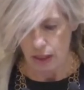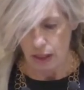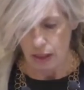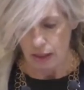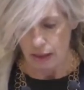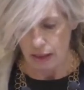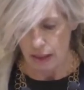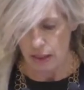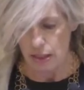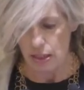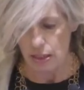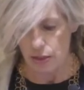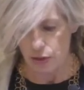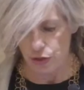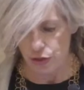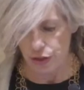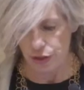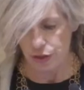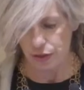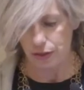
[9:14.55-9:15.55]
that is
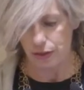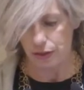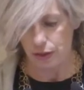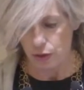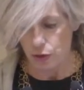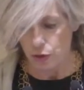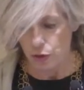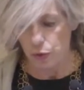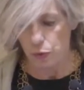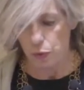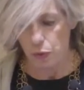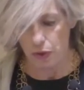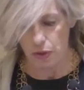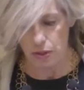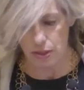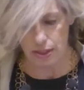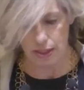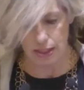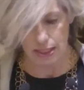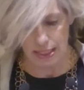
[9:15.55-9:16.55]
geared
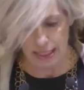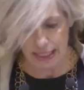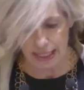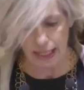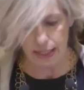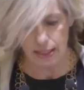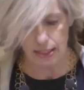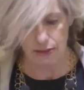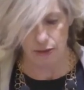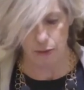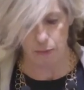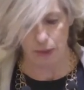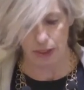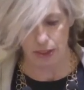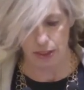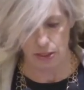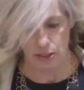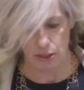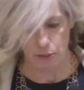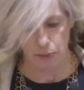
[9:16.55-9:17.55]
towards extensive
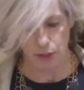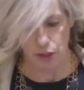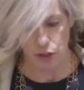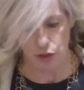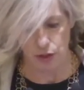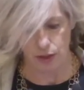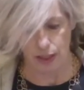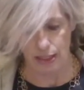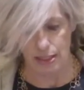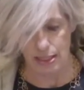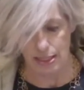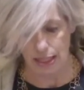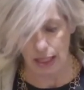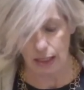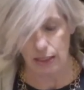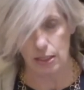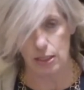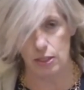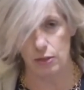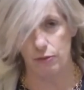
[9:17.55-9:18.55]
participation and
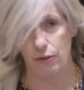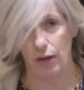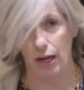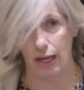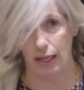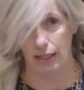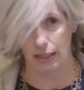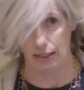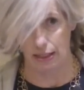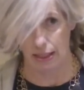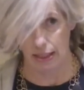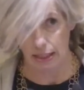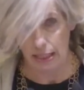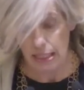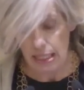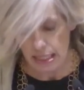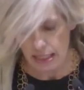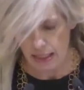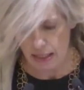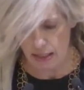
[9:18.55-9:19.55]
satisfying the
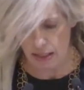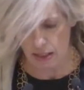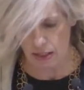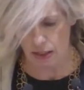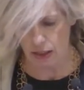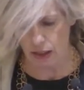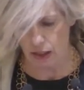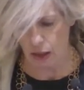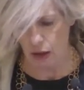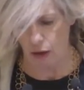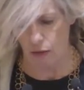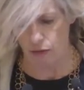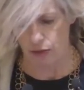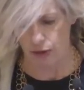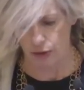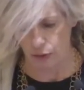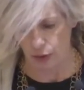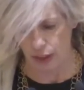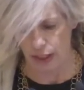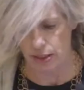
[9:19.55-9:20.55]
needs of the
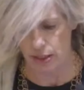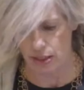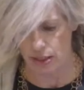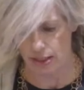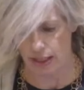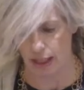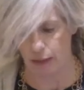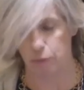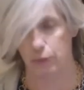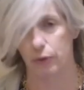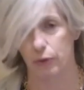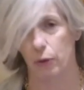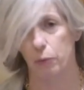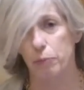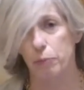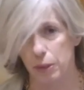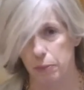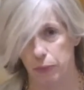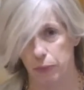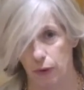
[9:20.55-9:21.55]
greatest number of
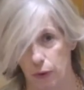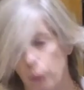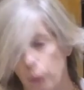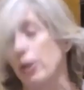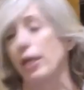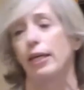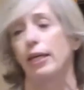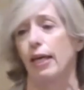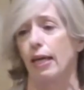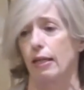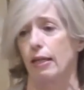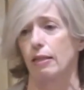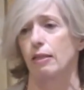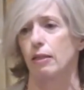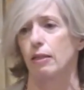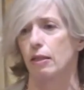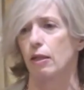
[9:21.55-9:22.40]
people we can,